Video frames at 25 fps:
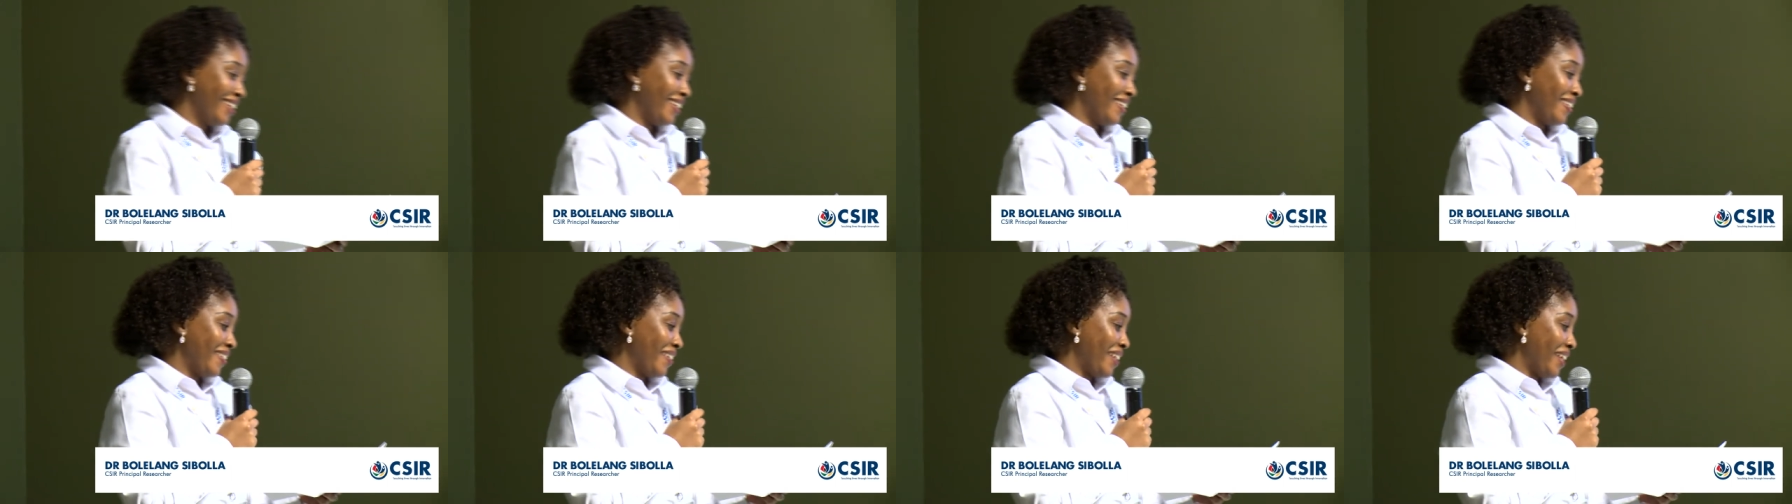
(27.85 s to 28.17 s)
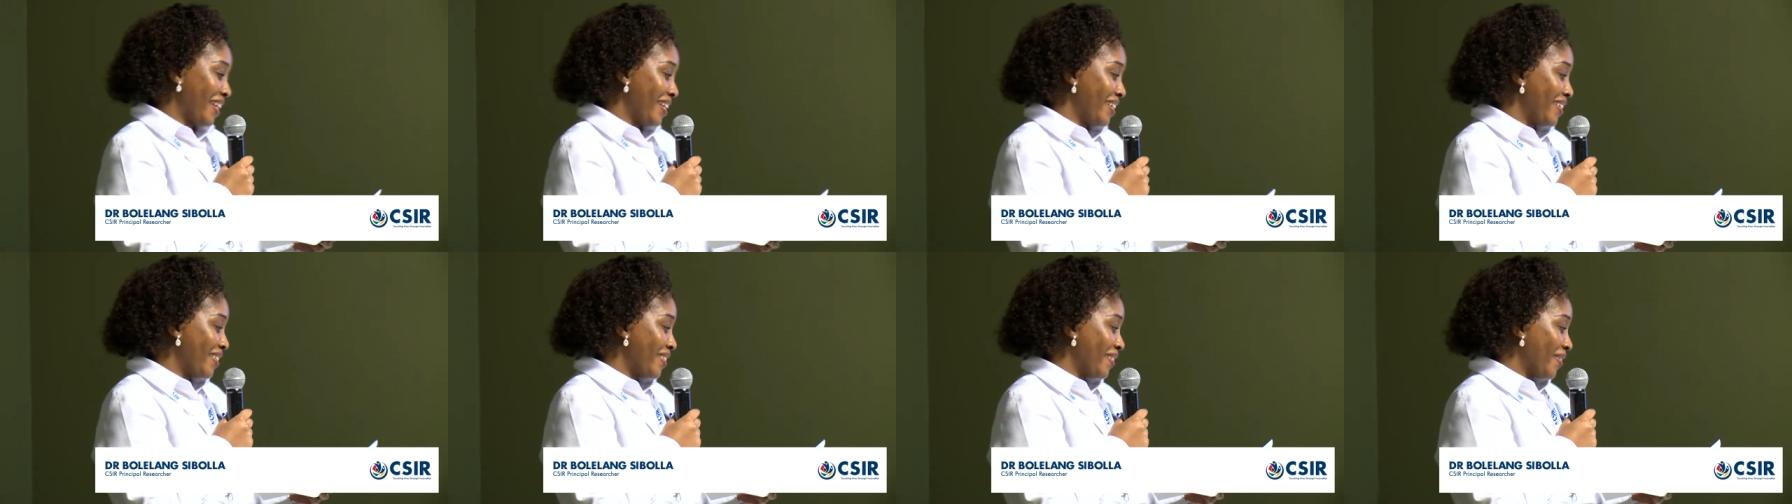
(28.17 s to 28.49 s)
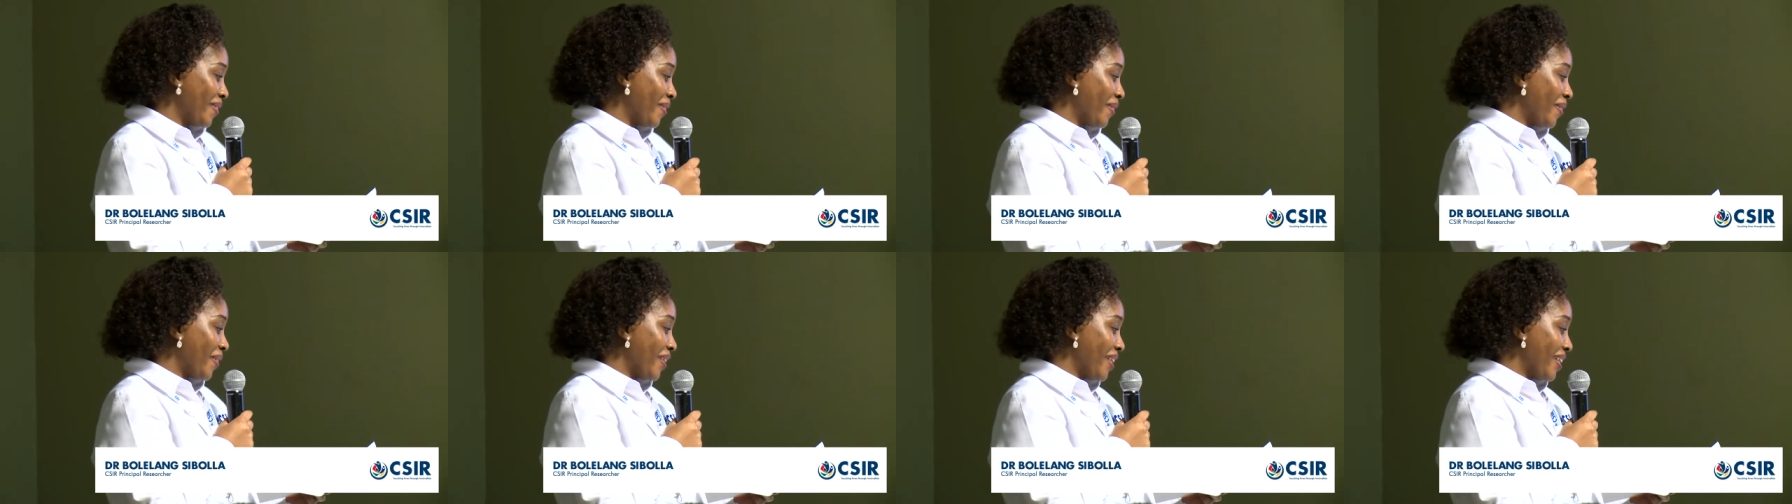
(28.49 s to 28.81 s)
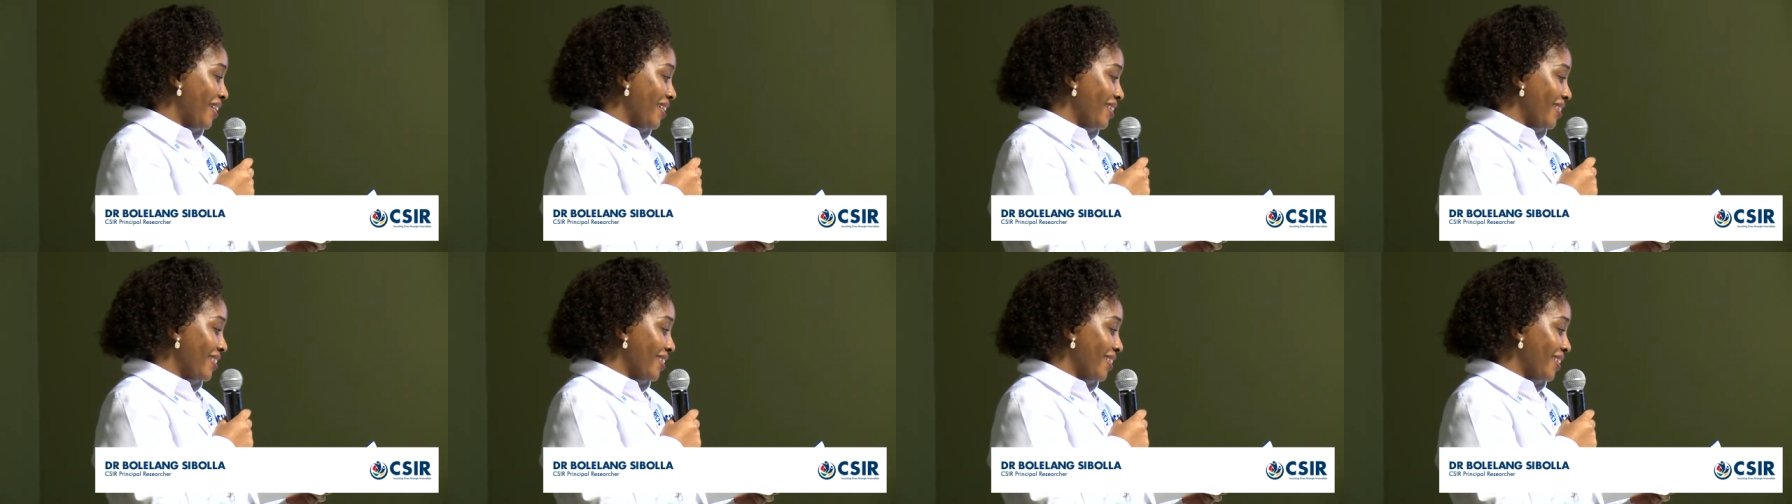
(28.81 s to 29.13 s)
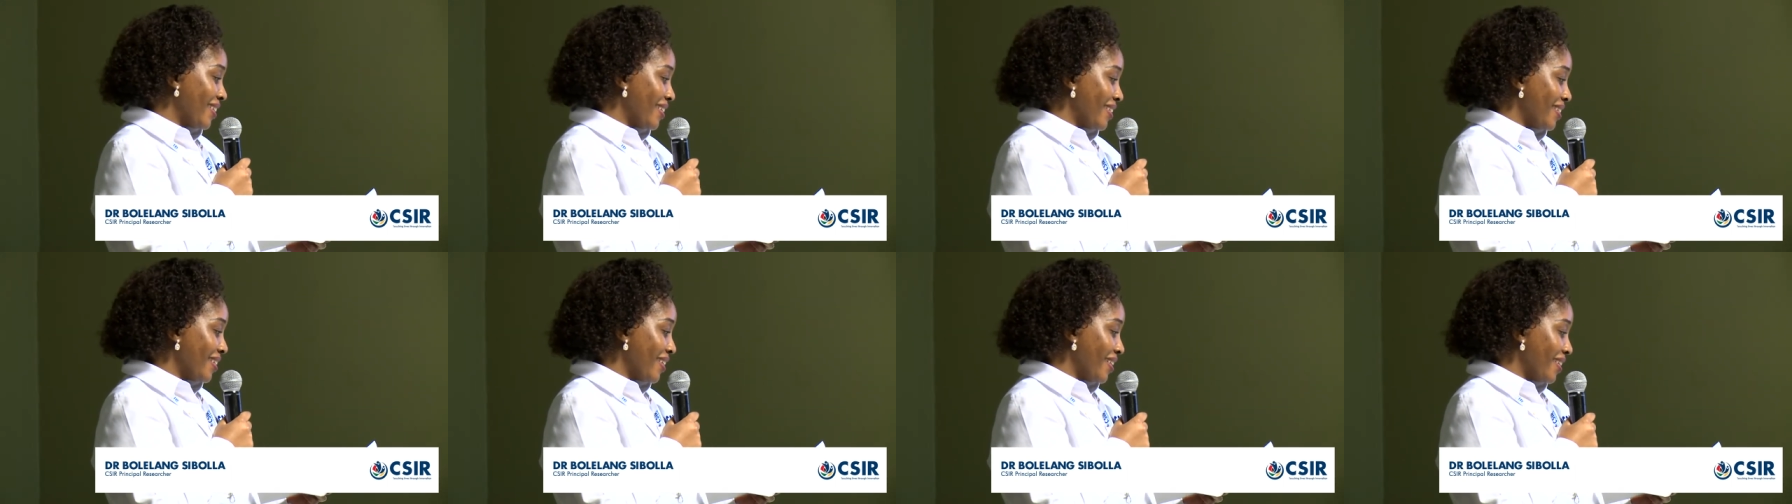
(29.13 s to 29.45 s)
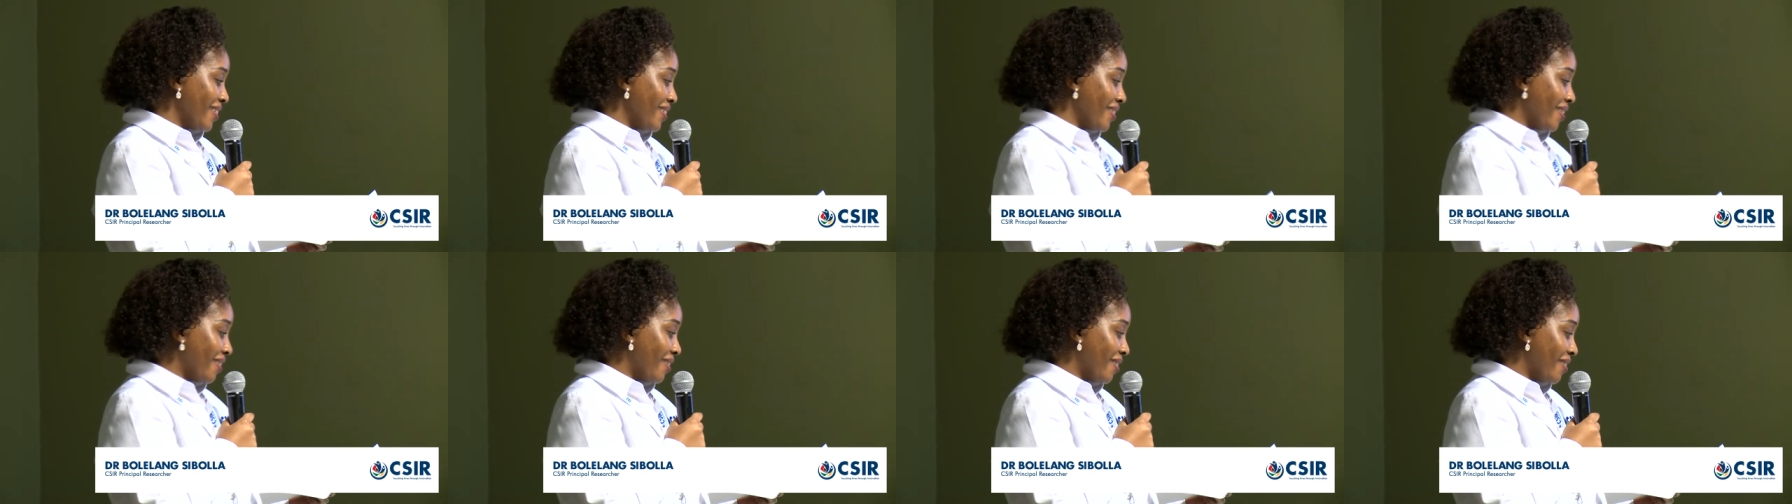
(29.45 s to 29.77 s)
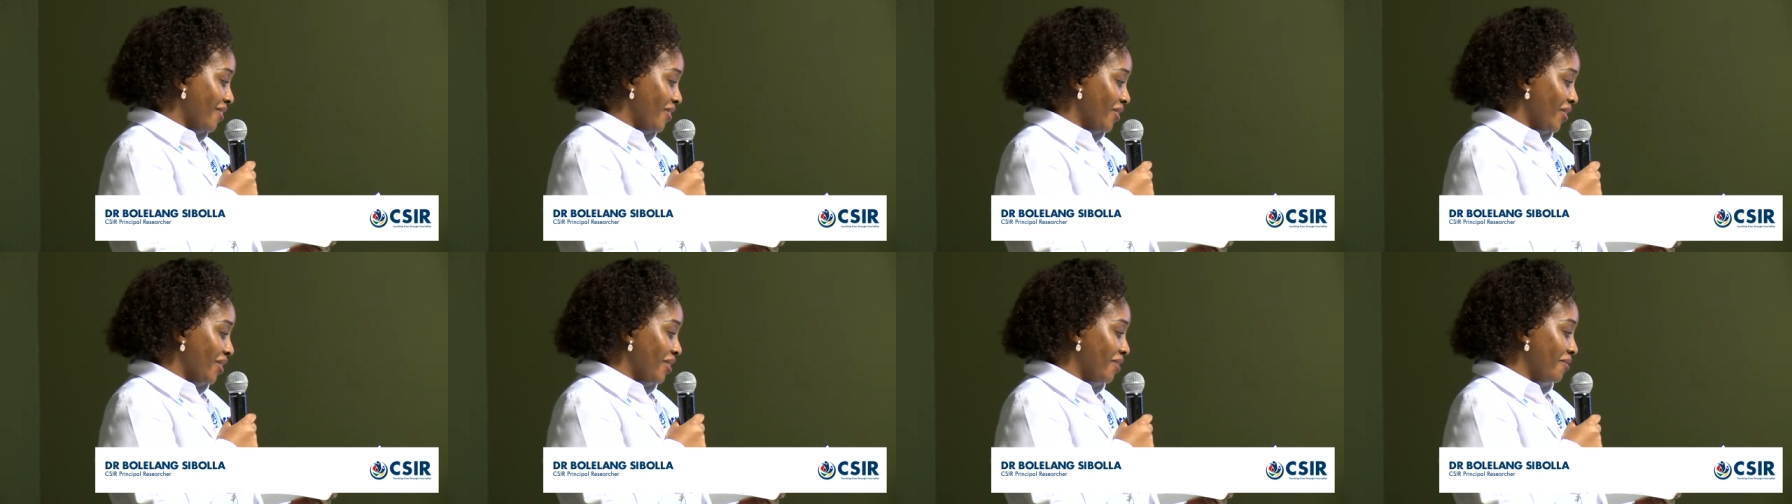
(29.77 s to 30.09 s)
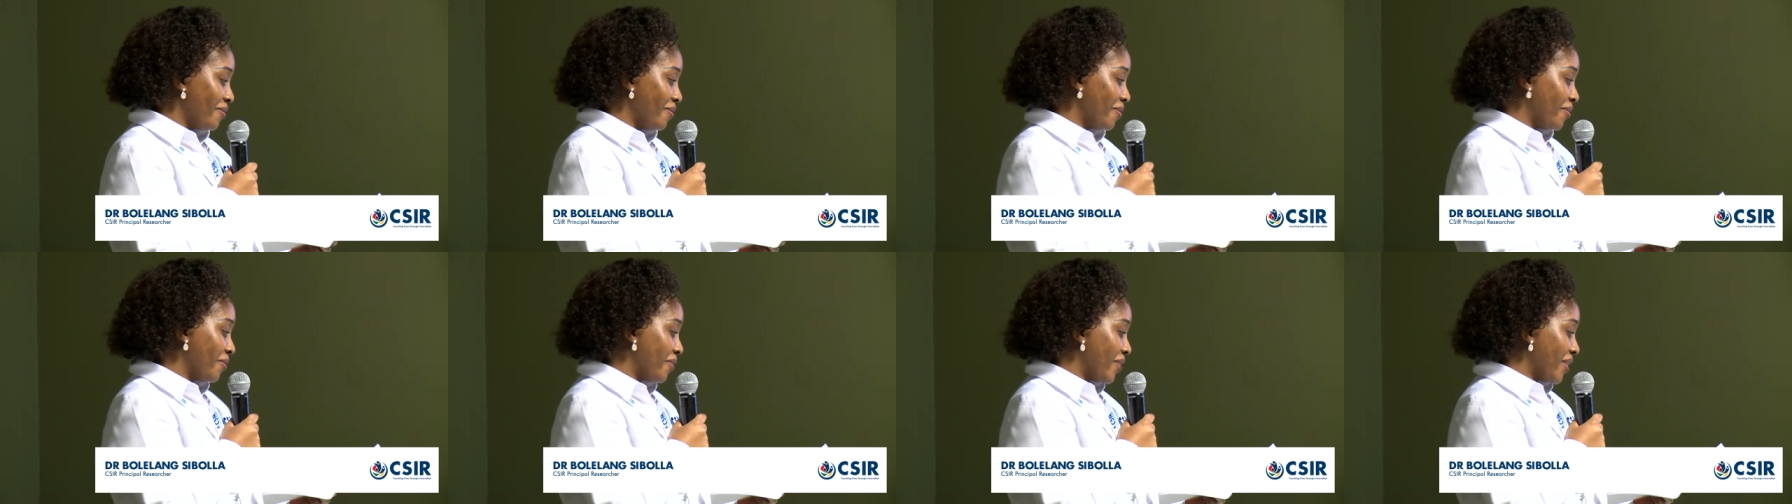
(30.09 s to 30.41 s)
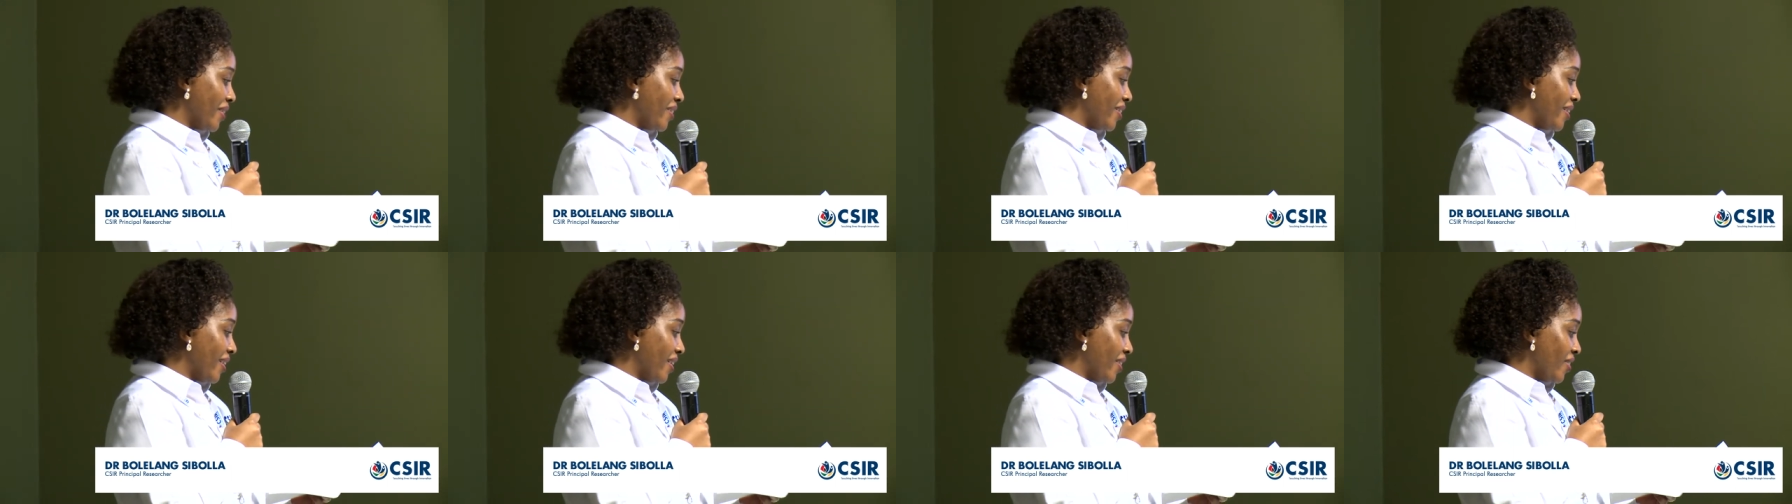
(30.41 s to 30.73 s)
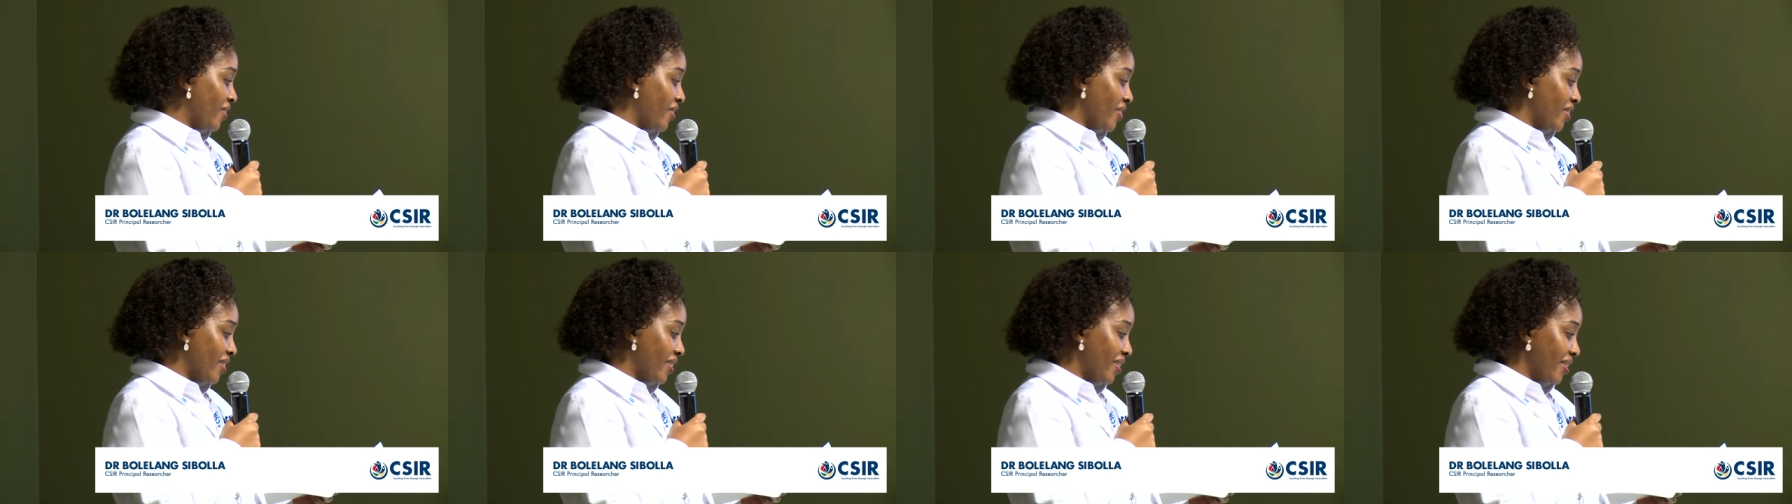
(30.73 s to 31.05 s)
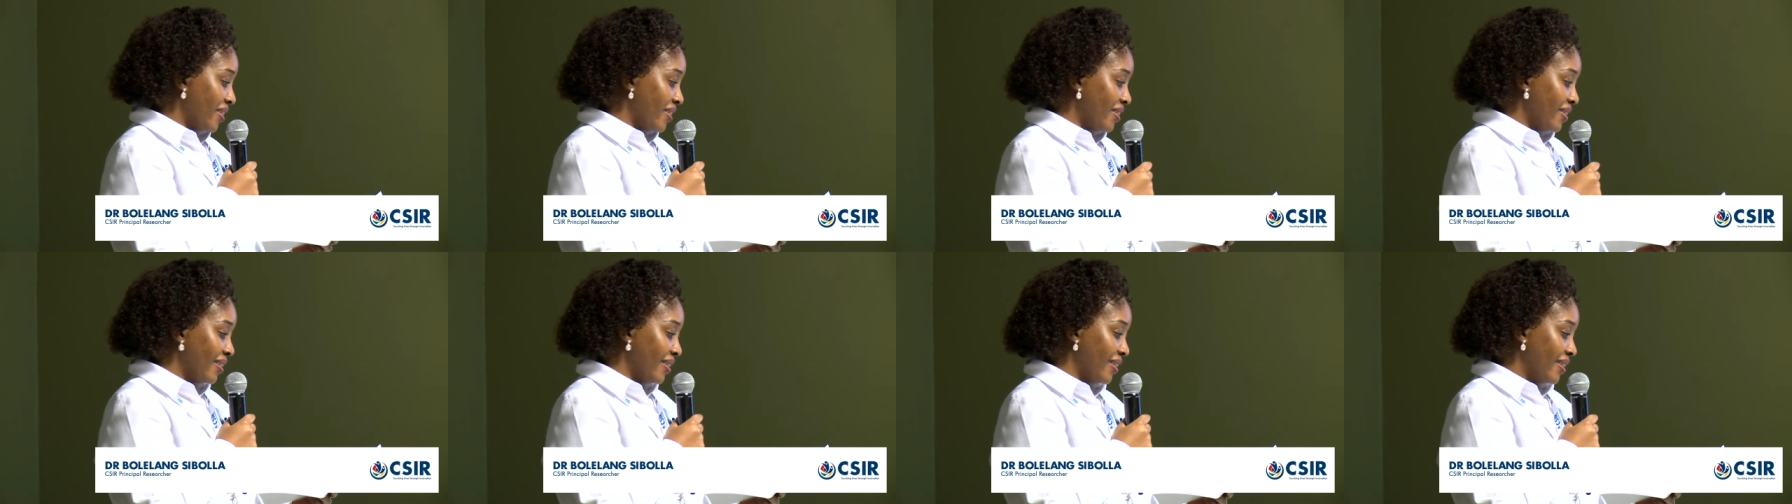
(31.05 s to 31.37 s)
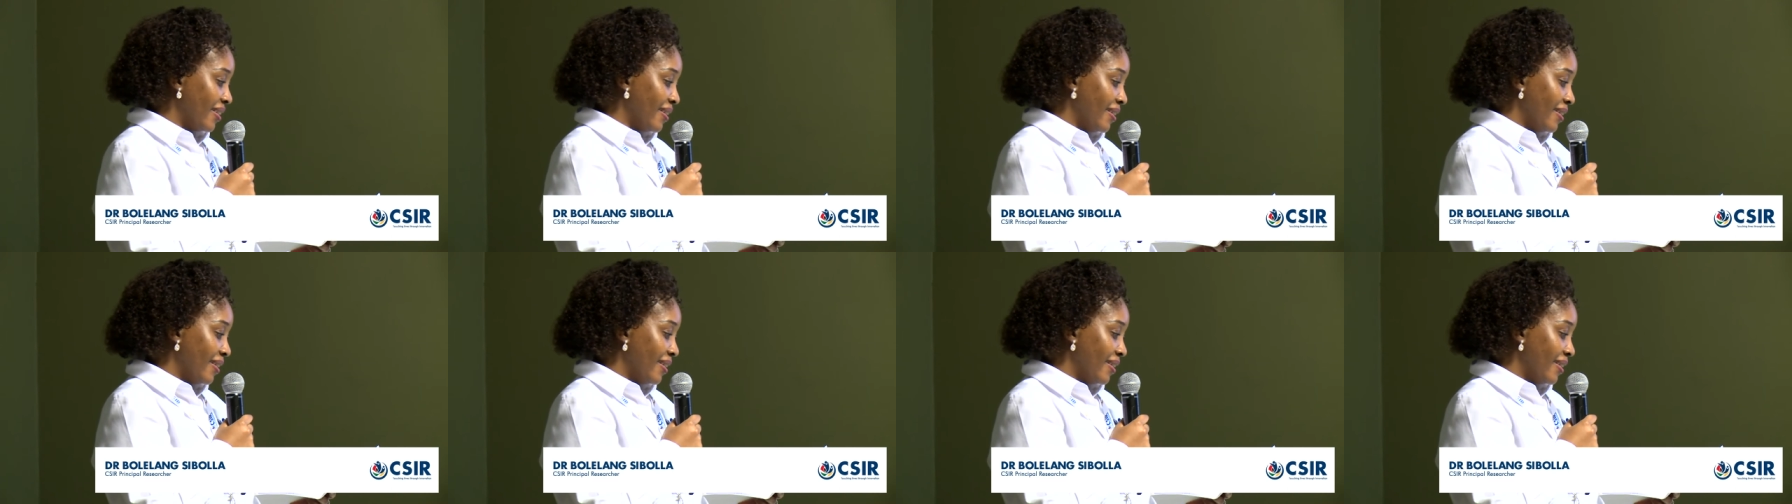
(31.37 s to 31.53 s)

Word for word: Okay, so he's a CSIR Chief Radar Engineer